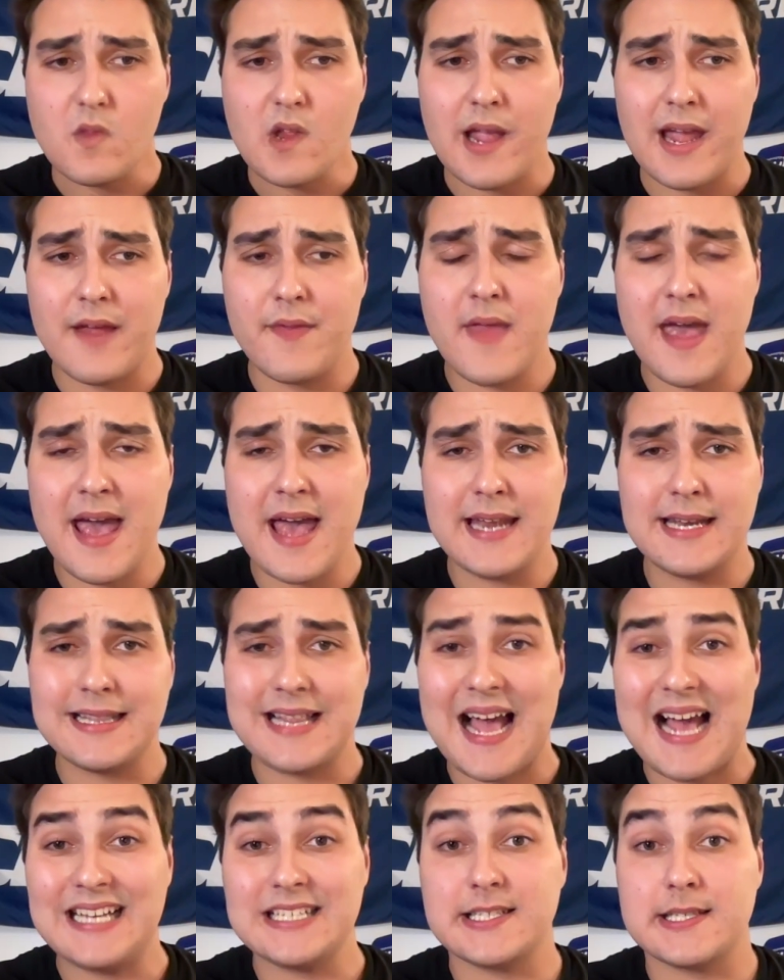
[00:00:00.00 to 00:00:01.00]
And then
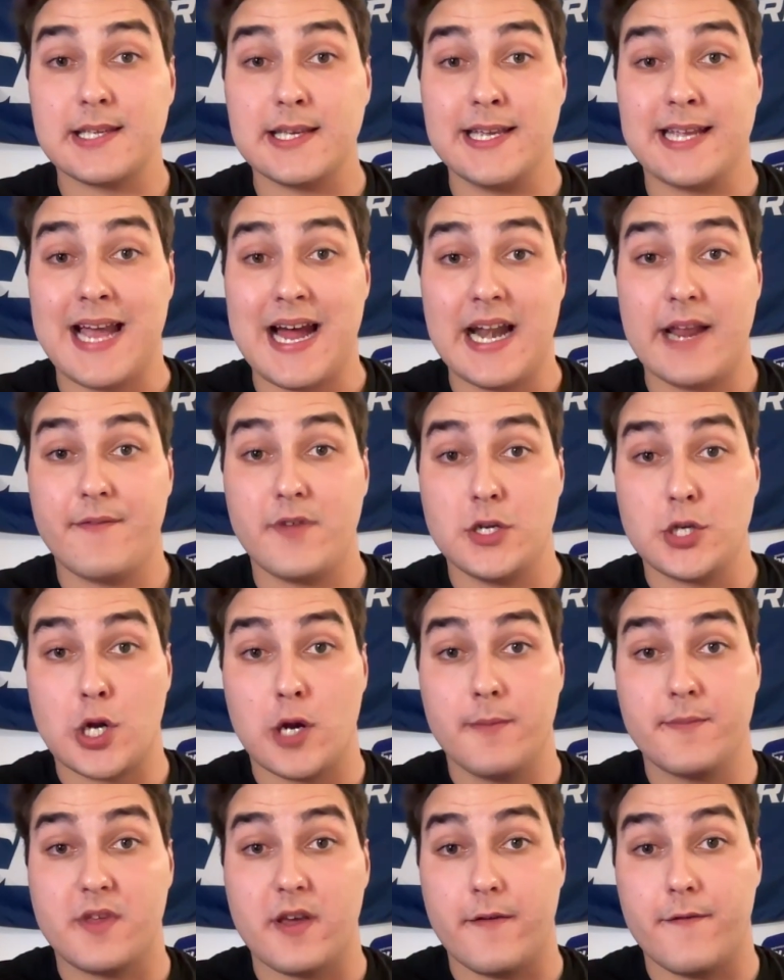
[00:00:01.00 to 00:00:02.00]
lastly, kind of in
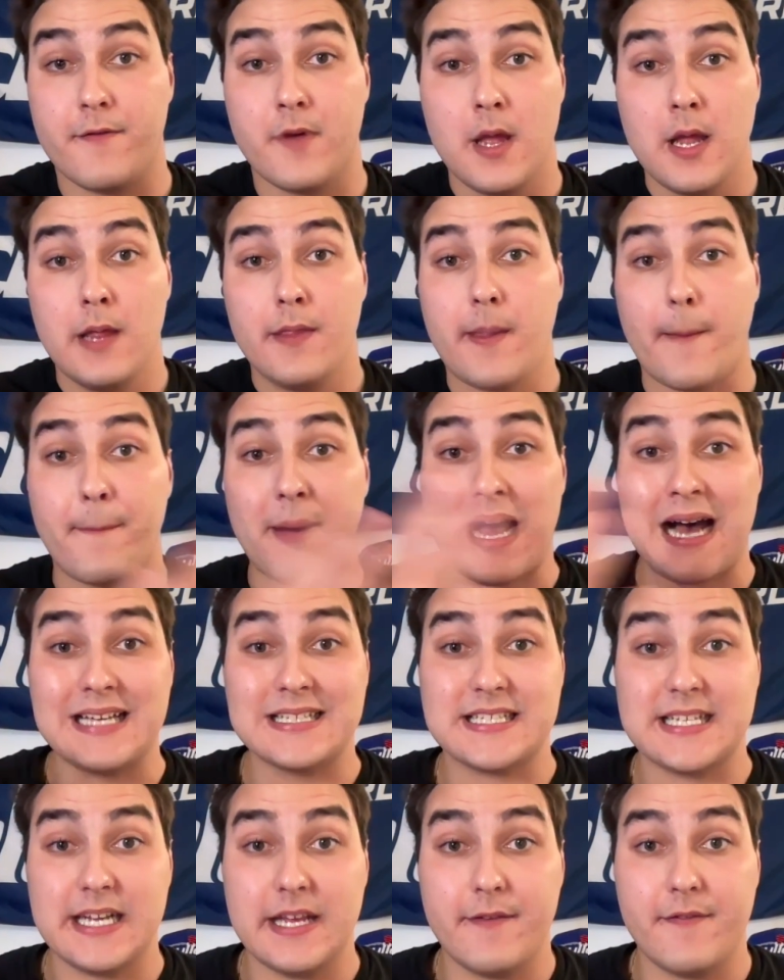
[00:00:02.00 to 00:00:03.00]
terms of the
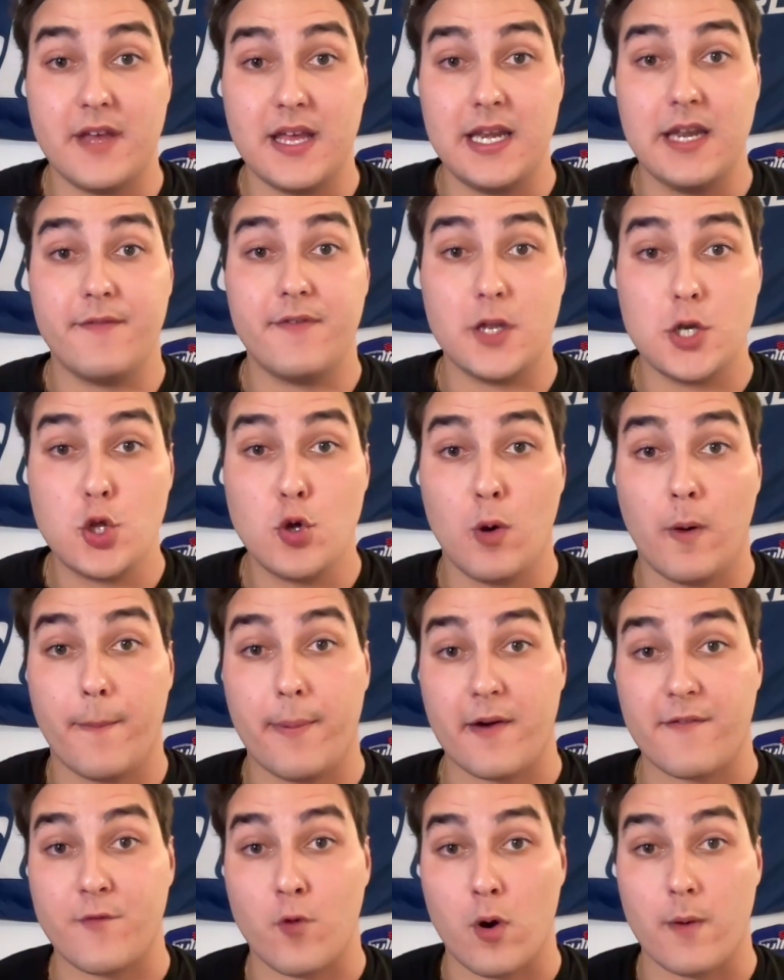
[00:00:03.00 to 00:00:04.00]
positive individual
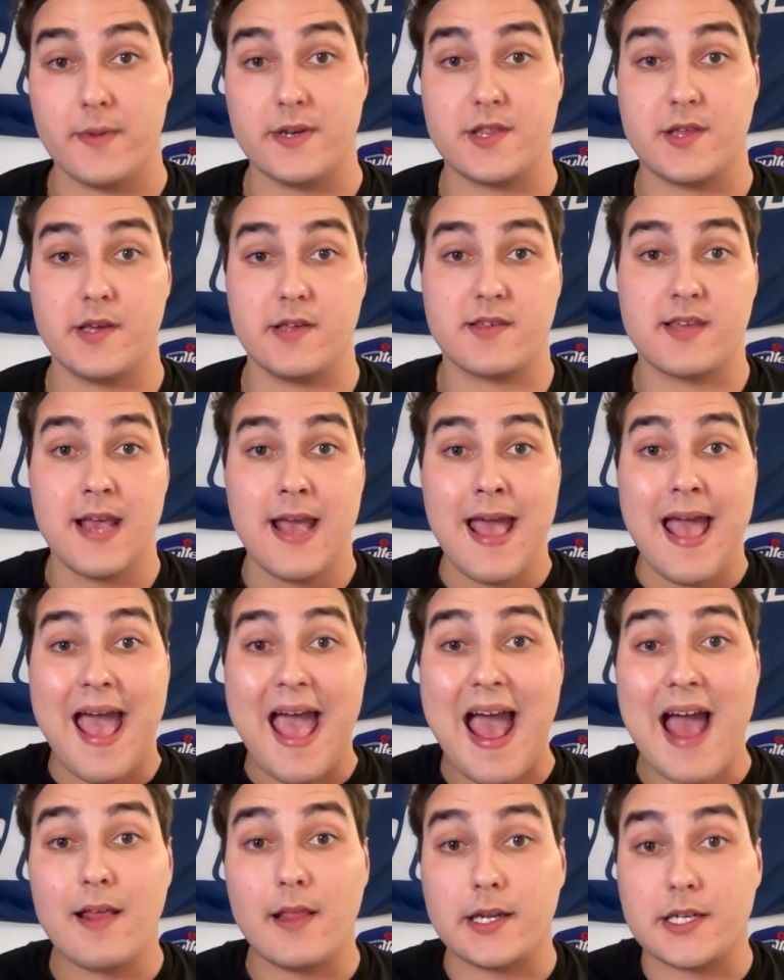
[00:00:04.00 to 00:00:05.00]
performances,
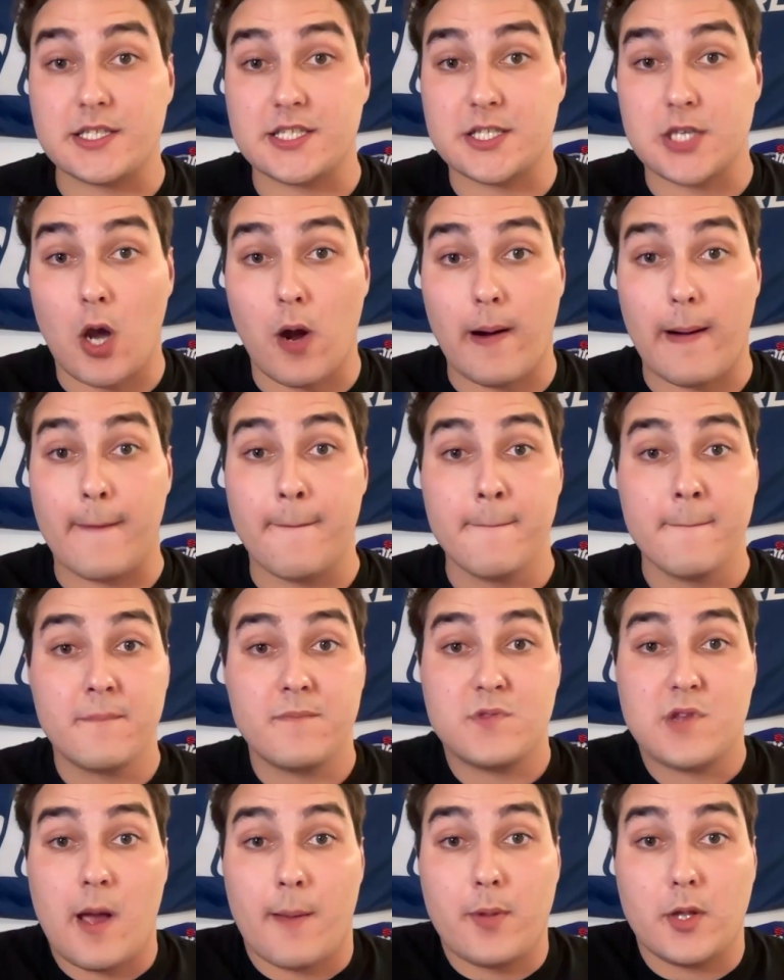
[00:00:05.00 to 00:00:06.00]
Alex Sarr,
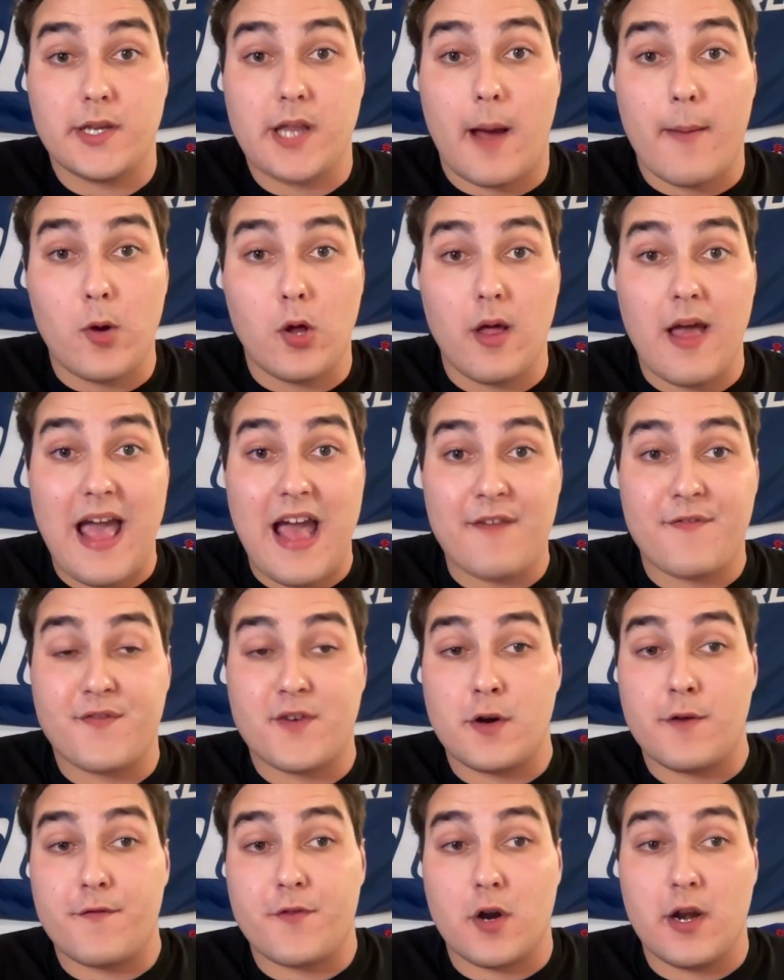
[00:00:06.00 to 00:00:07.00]
double-double
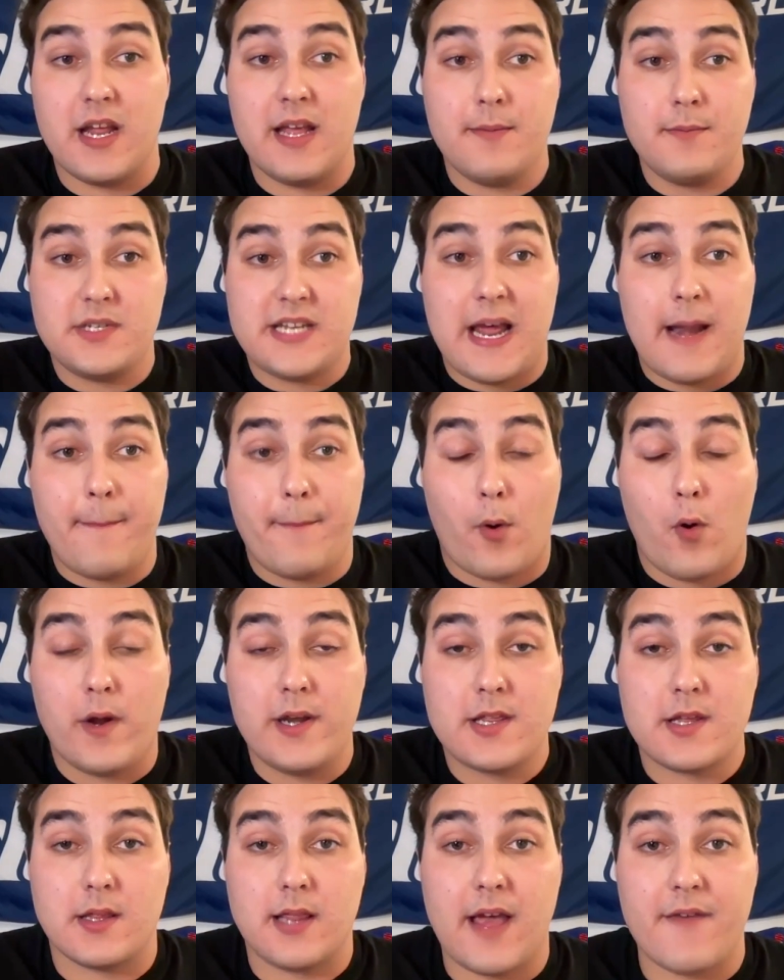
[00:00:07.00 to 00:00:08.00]
effort for him, 10
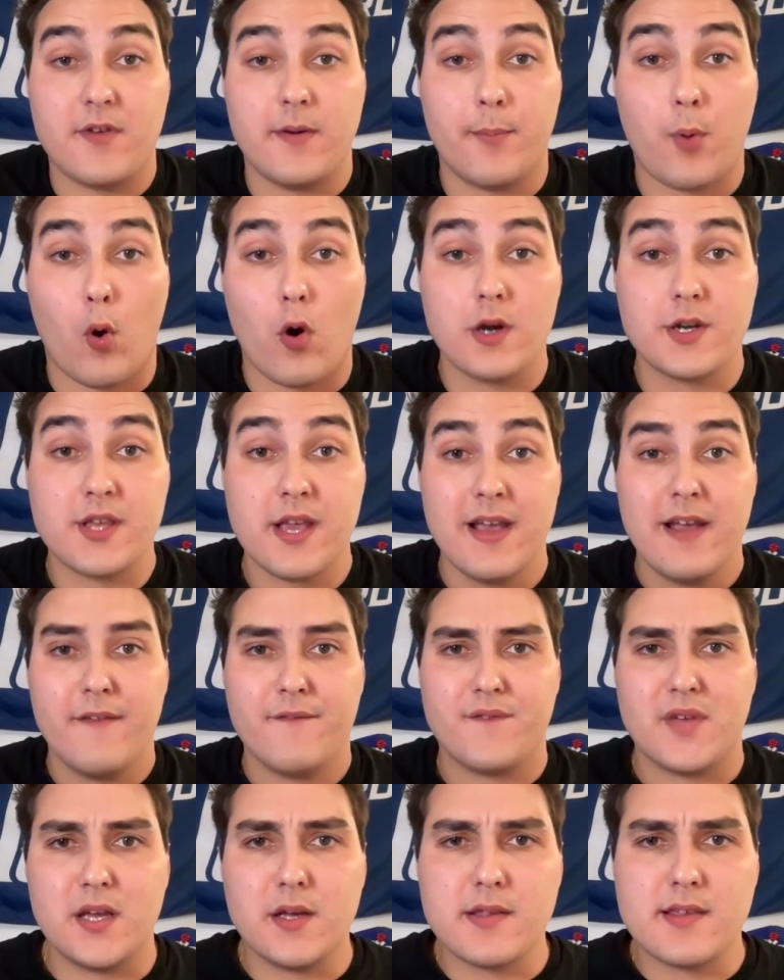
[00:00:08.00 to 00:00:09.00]
points, 11 boards.
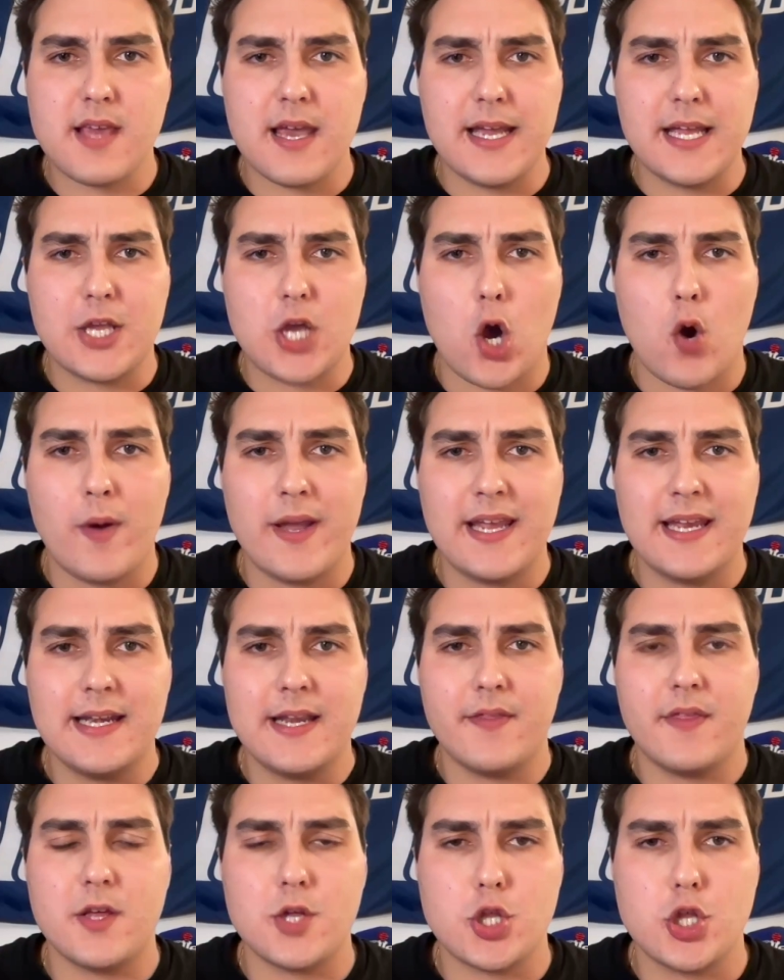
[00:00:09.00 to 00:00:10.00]
Feels like going into
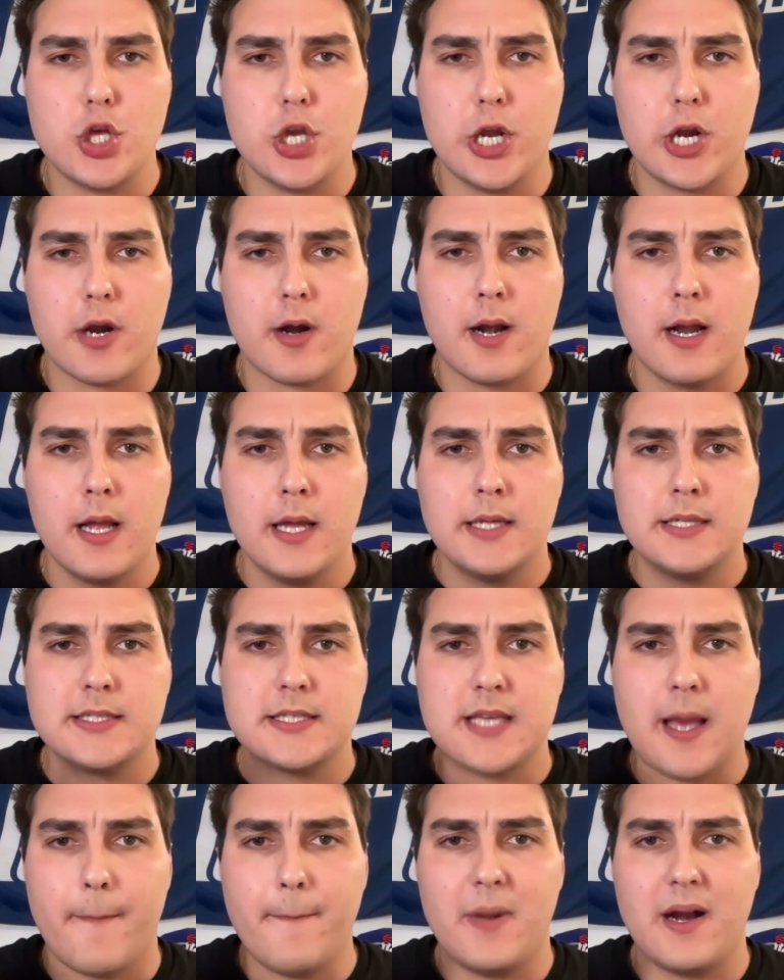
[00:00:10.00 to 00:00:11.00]
this year,
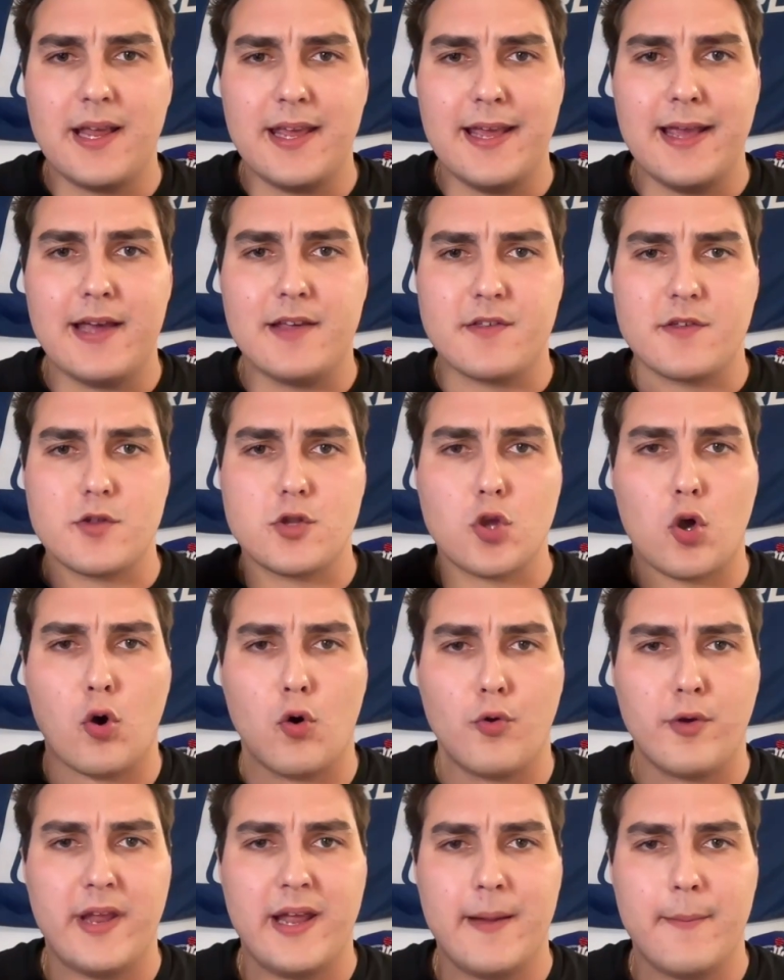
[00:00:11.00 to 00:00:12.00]
somebody has
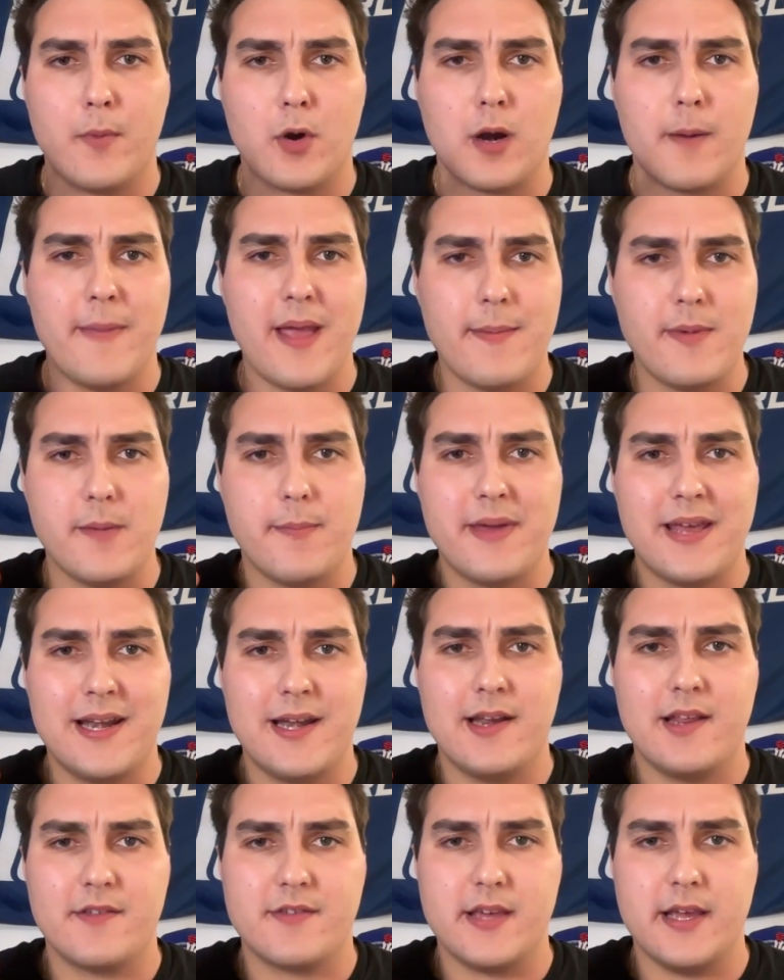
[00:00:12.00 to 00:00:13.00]
told him, or maybe been
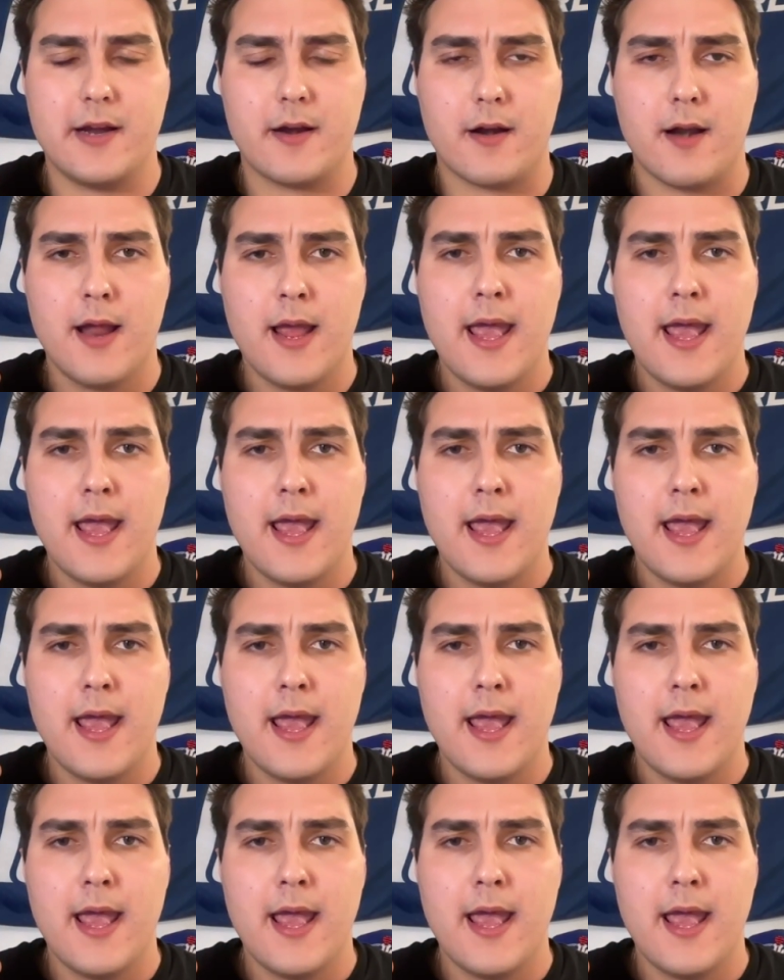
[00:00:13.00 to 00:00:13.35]
in his ear,